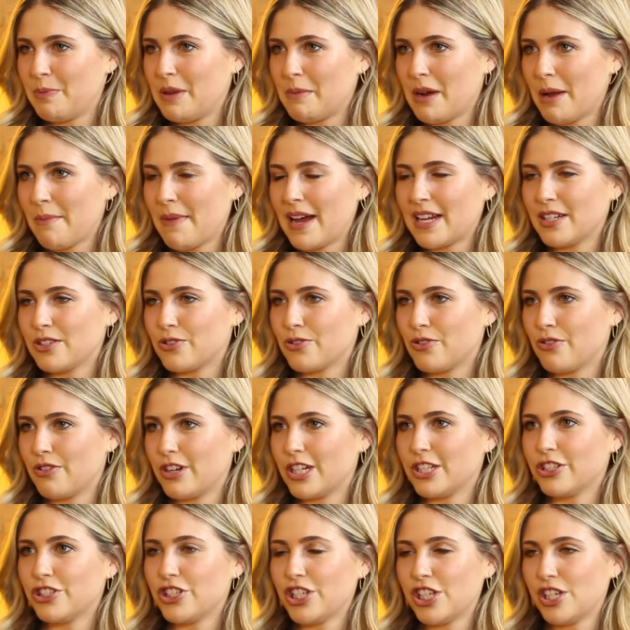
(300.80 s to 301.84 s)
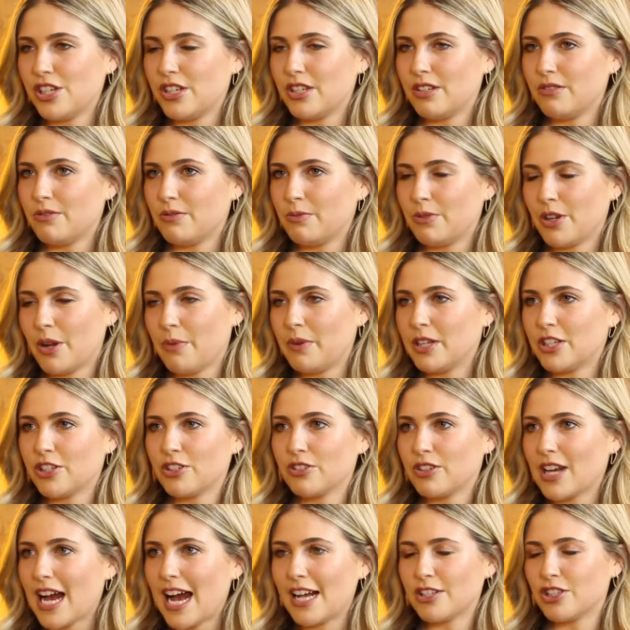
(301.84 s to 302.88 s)
be my mentor? And she, you know, we
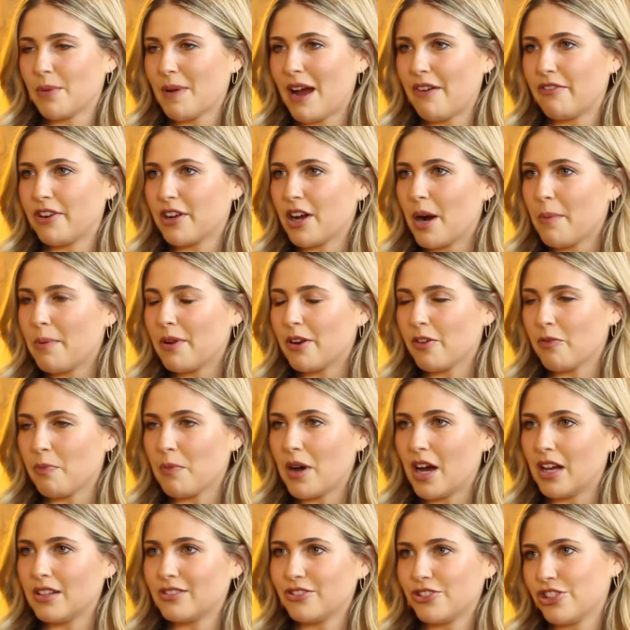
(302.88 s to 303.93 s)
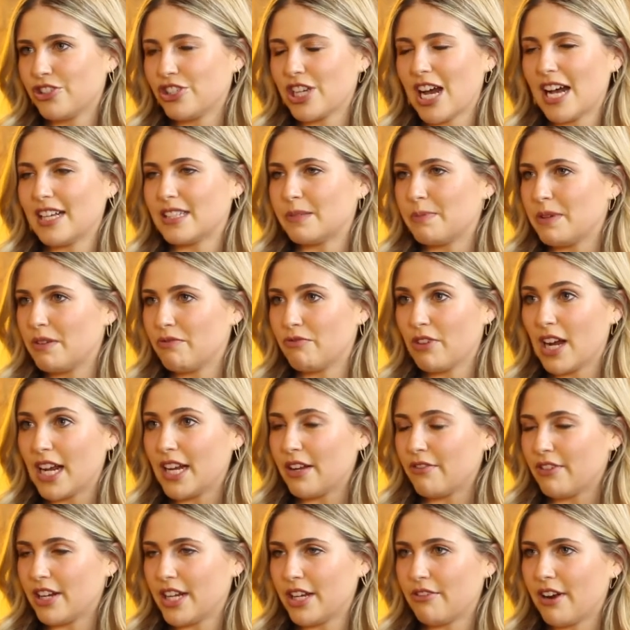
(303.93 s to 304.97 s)
catch up every couple of months. She shares me
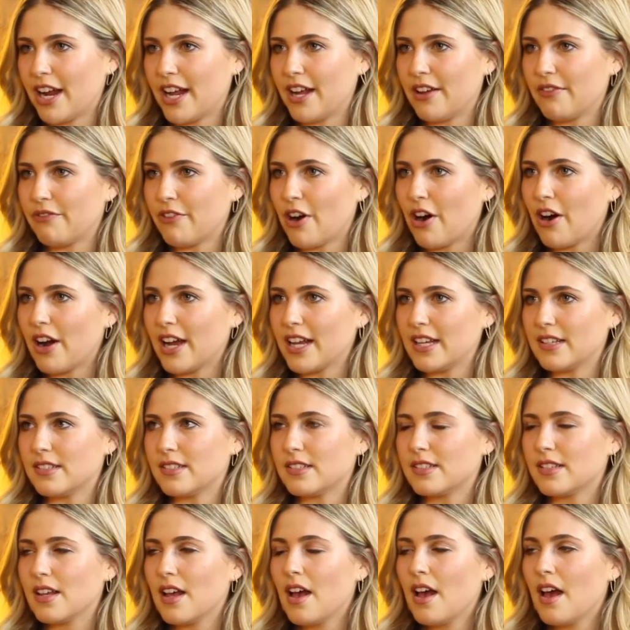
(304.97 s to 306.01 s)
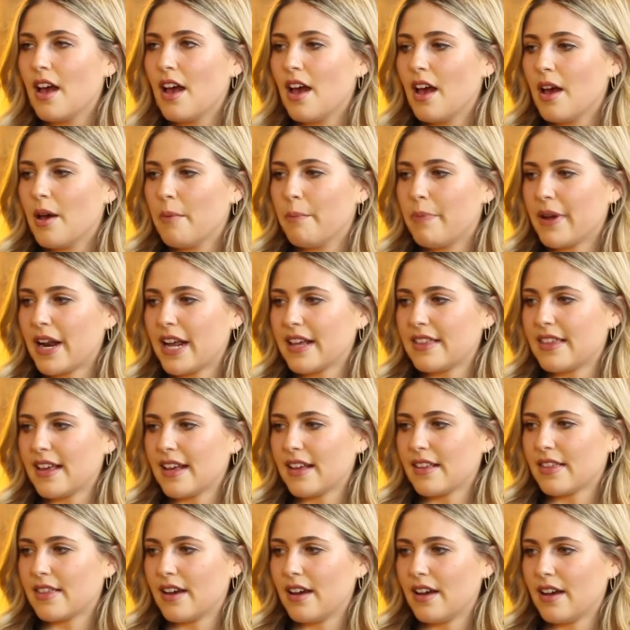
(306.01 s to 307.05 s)
really, really great advice. But I
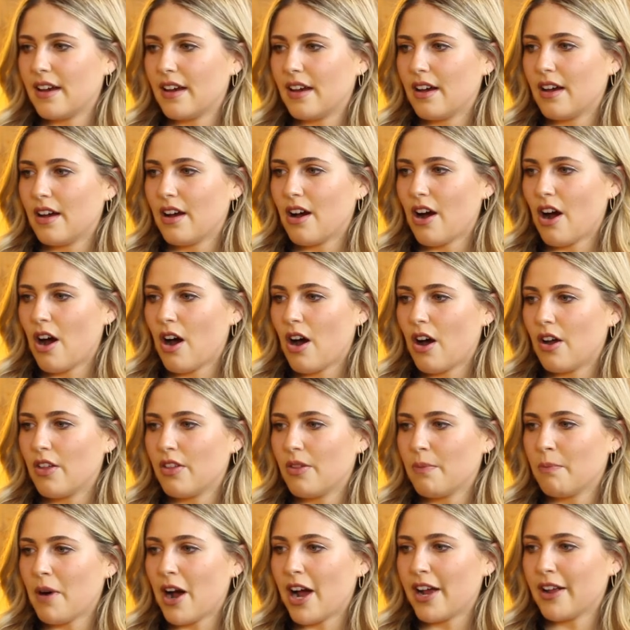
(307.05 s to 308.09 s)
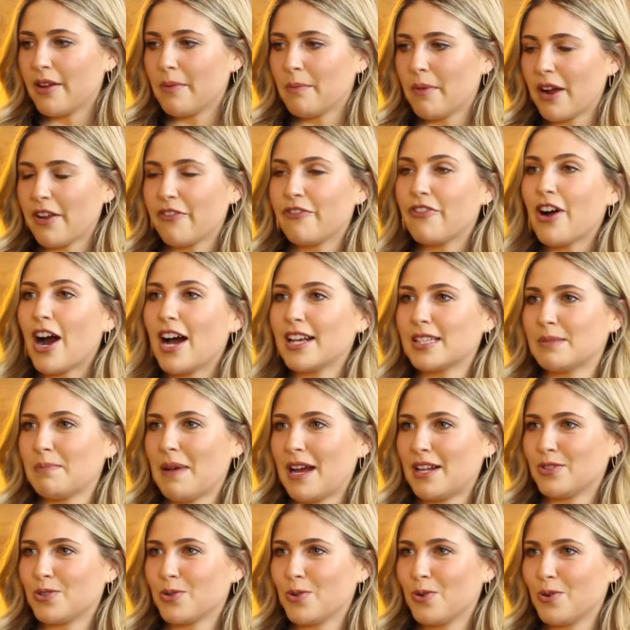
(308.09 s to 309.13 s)
think that my first
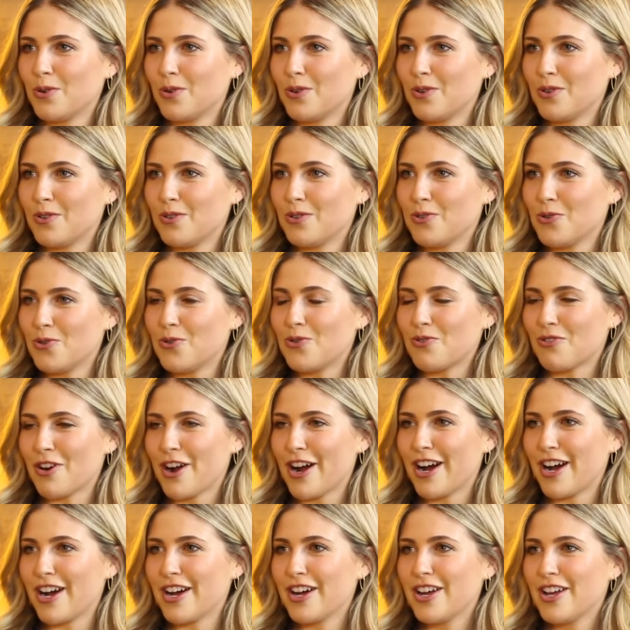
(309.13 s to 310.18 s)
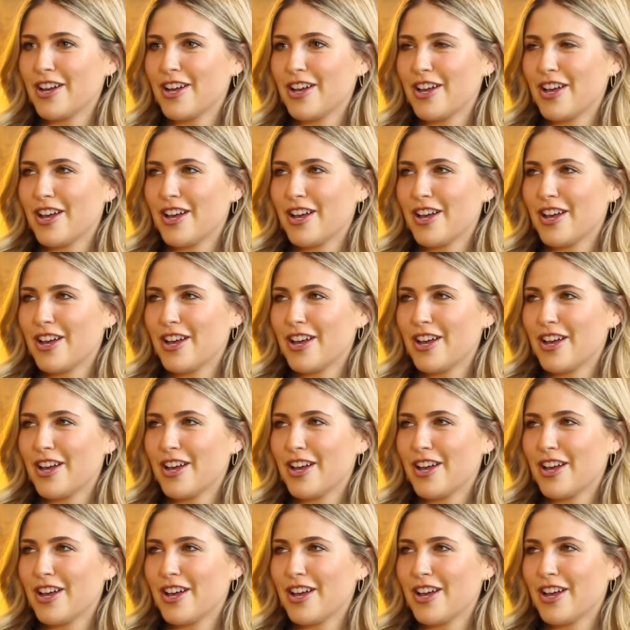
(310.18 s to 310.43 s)
mentor, Laura,